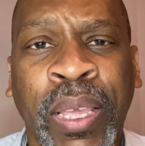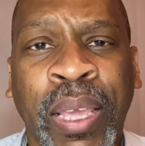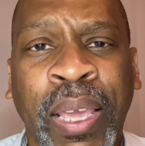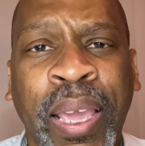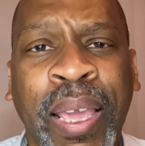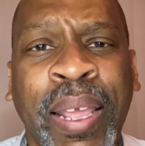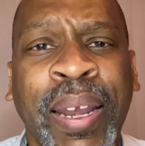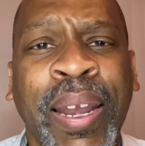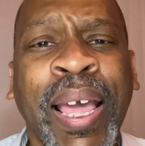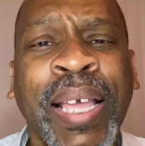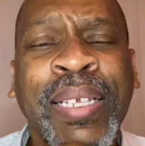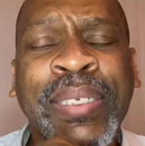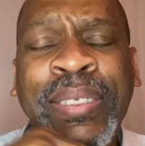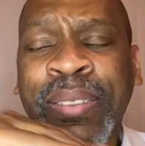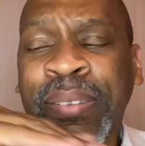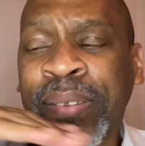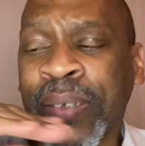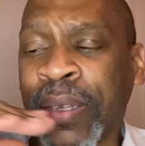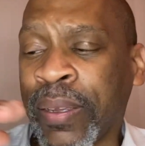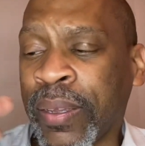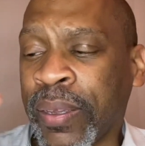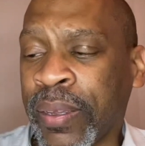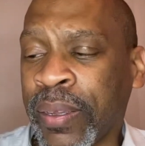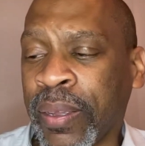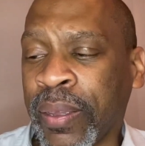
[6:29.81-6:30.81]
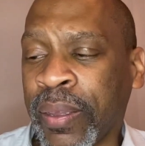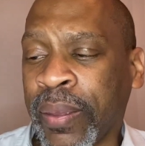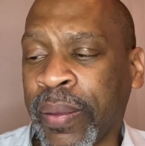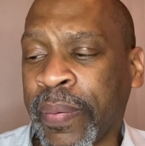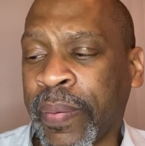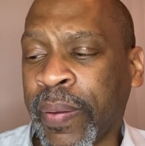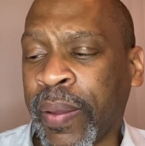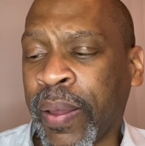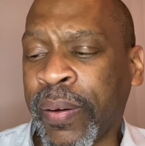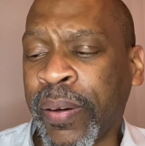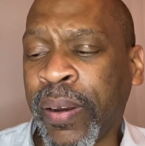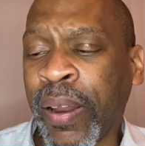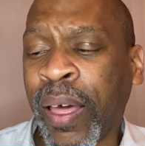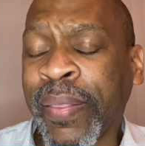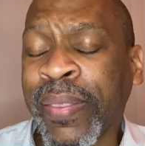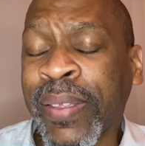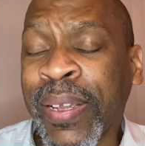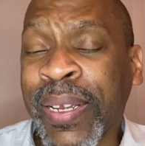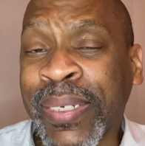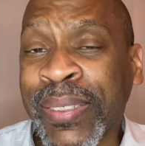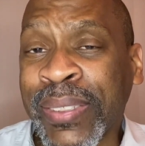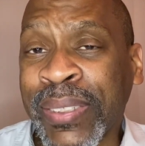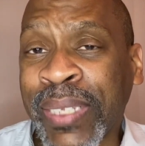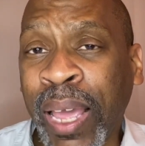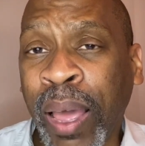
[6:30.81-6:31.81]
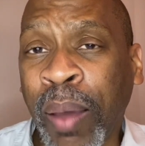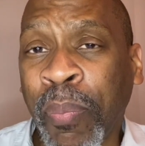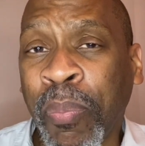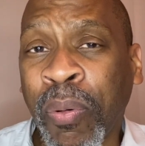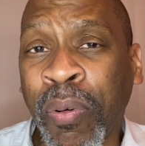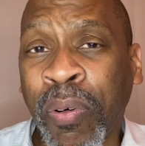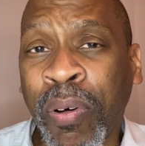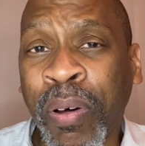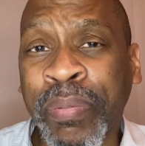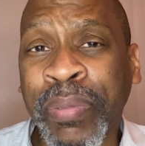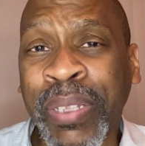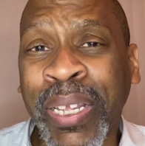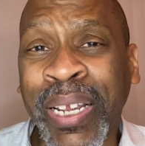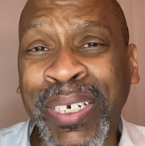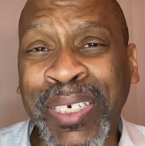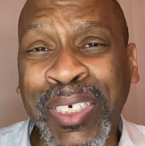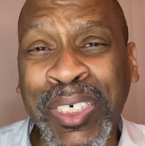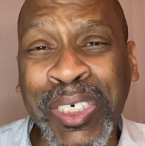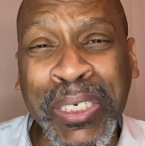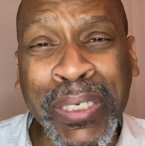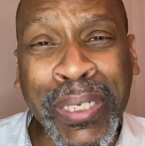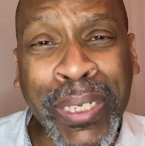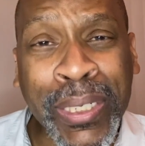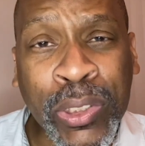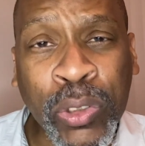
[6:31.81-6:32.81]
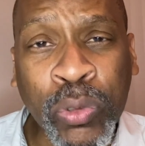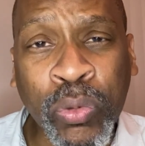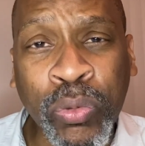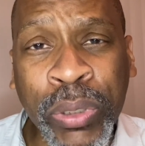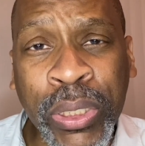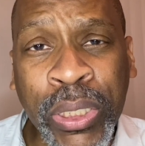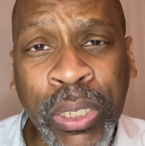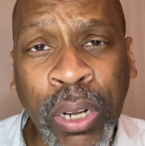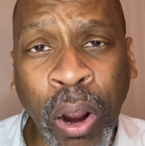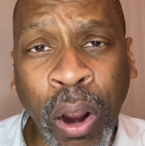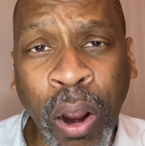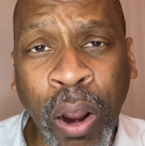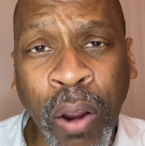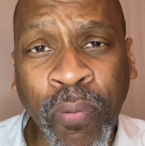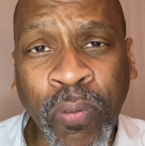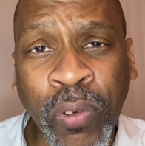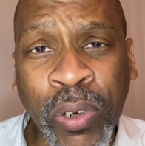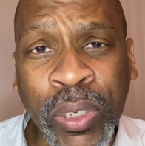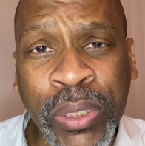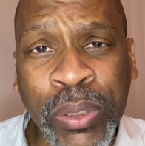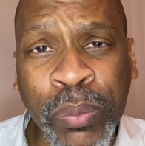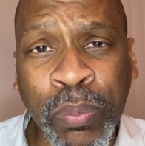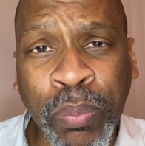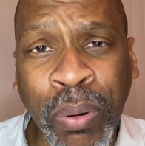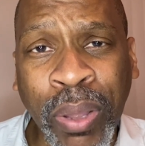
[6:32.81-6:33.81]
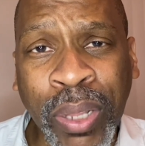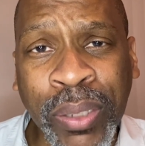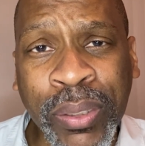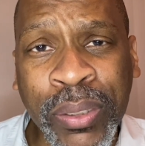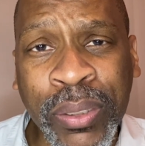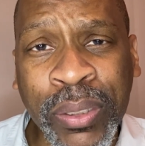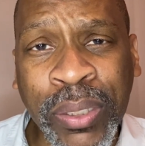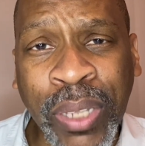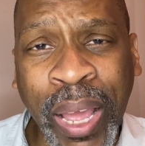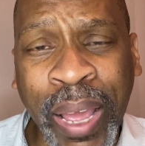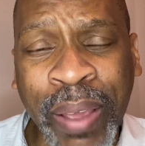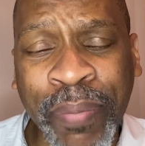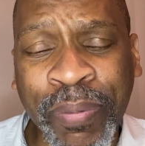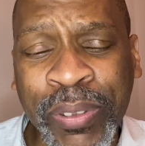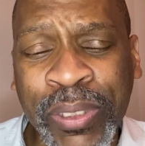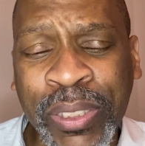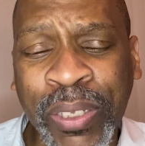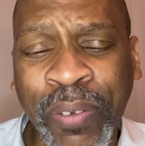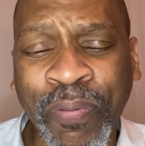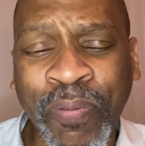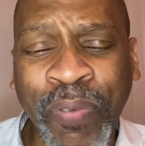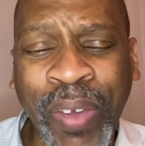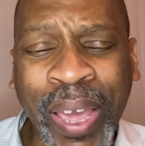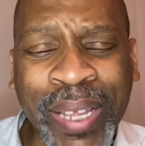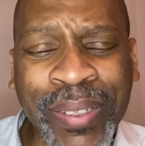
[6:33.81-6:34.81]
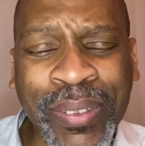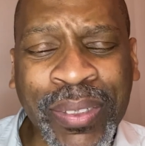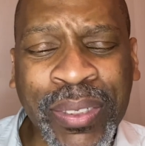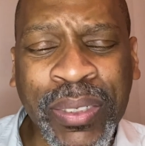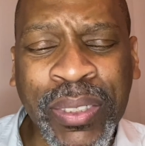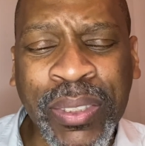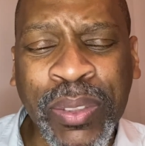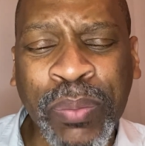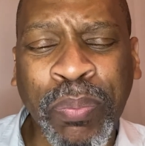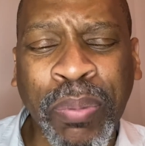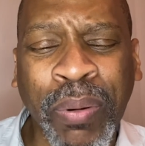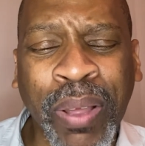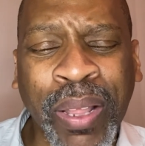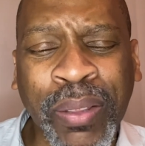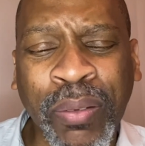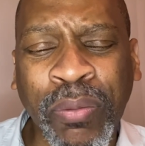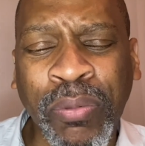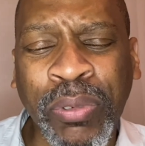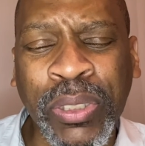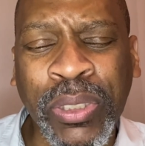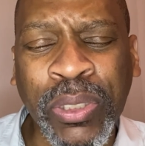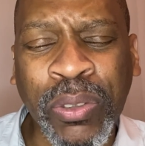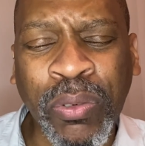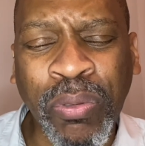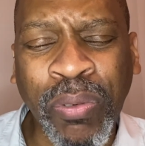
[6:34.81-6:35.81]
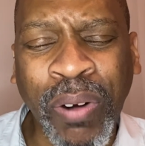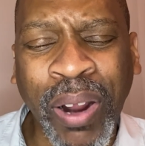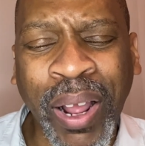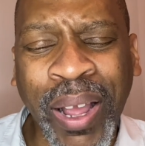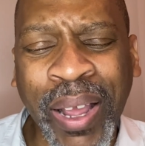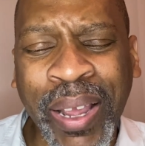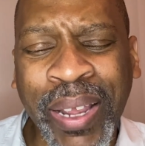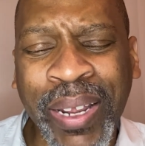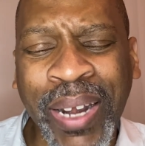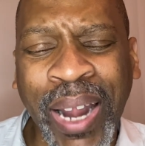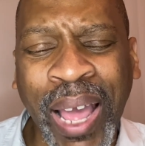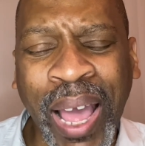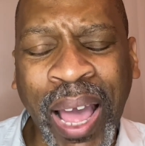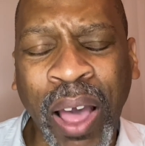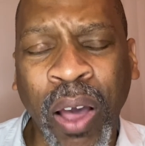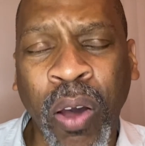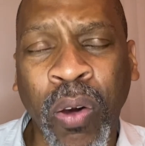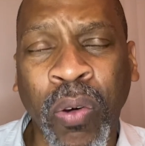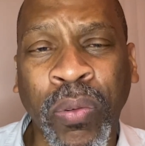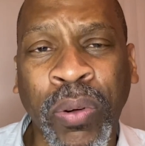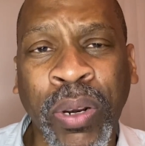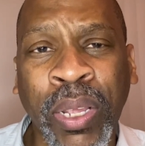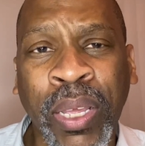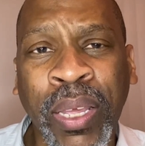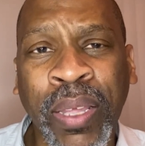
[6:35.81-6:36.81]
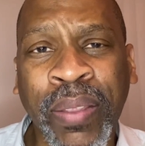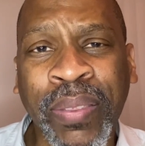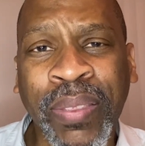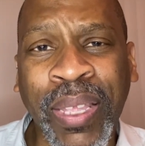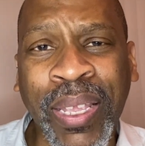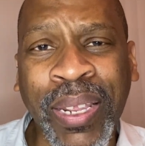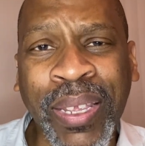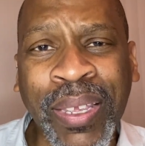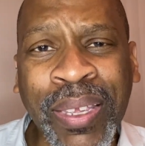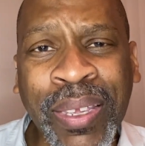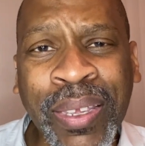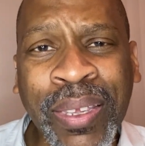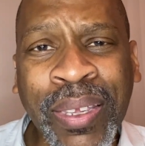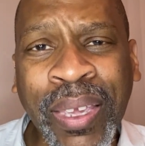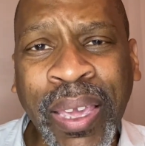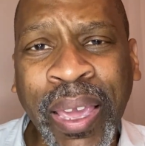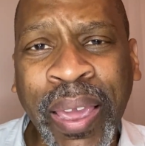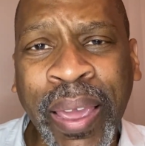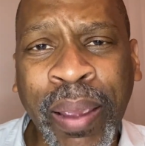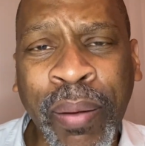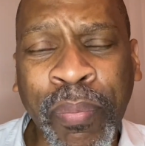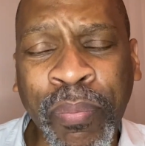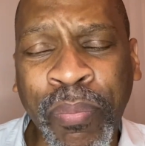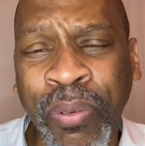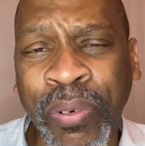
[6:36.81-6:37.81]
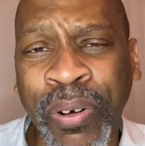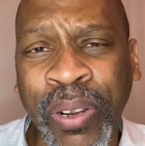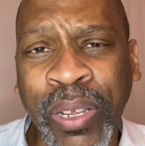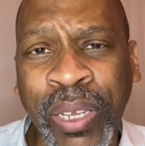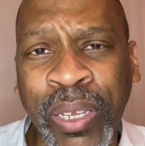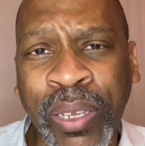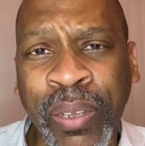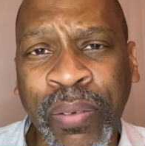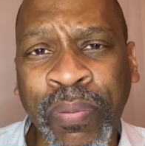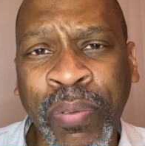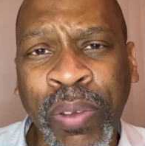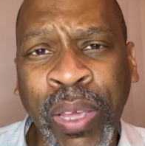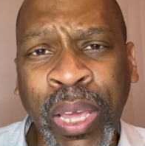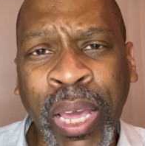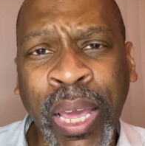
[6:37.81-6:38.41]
And that's another example of their disregard for this brother's life is the fact that this brother was crying out that he can't breathe.